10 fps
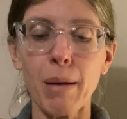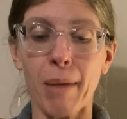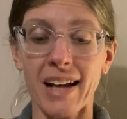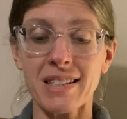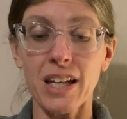
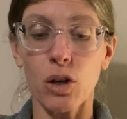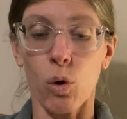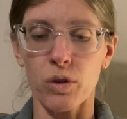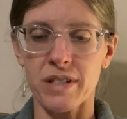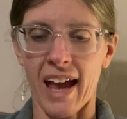Maxine
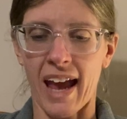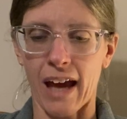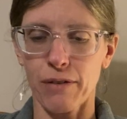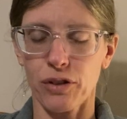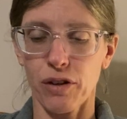holds a
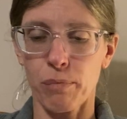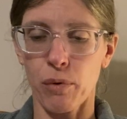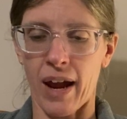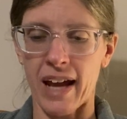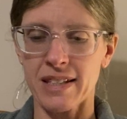handful of
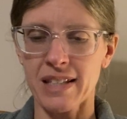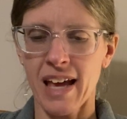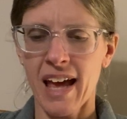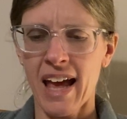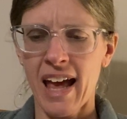braids
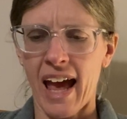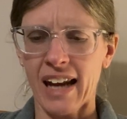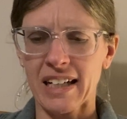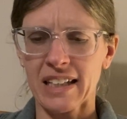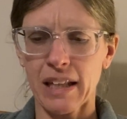
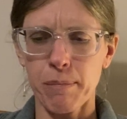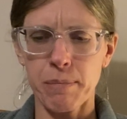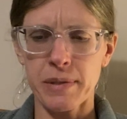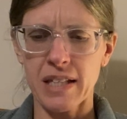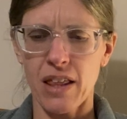and
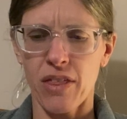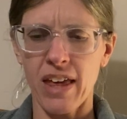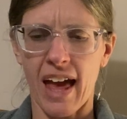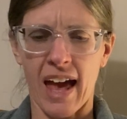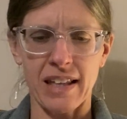clips
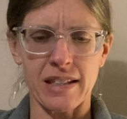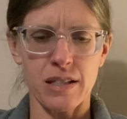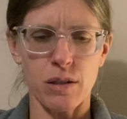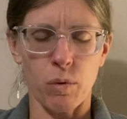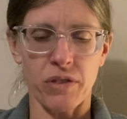the
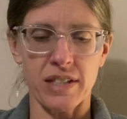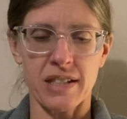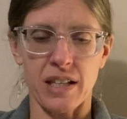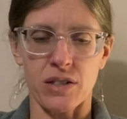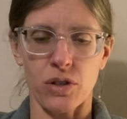ends with the
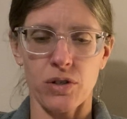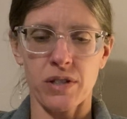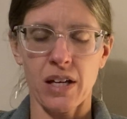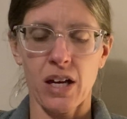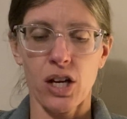scissors.